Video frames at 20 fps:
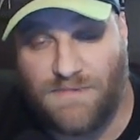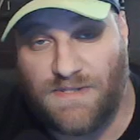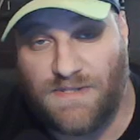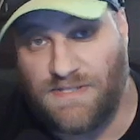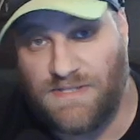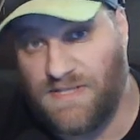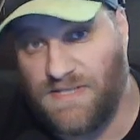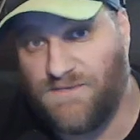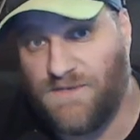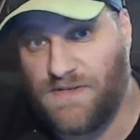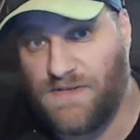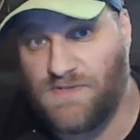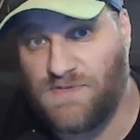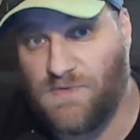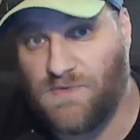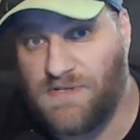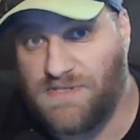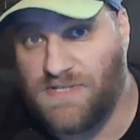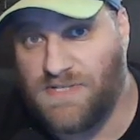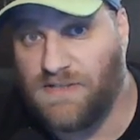The defense
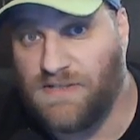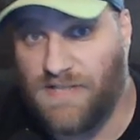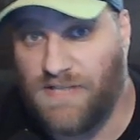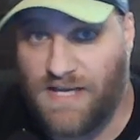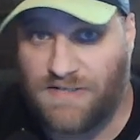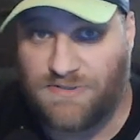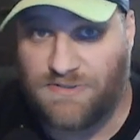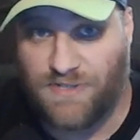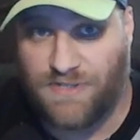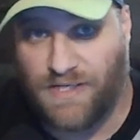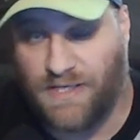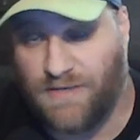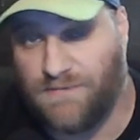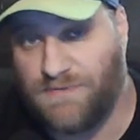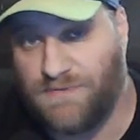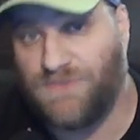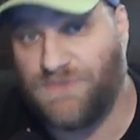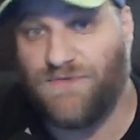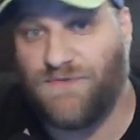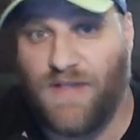was electric. It
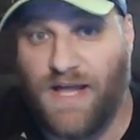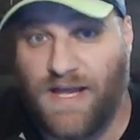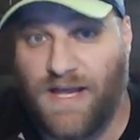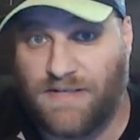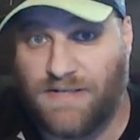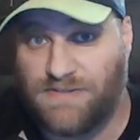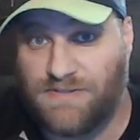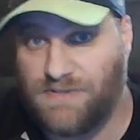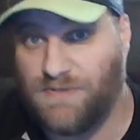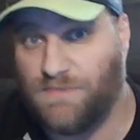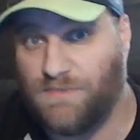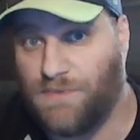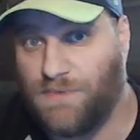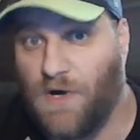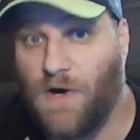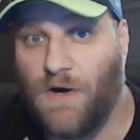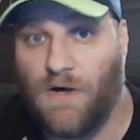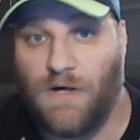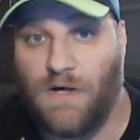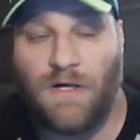was flying to the
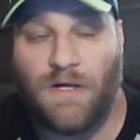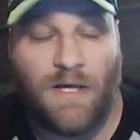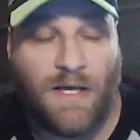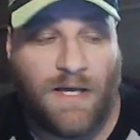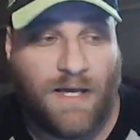ball.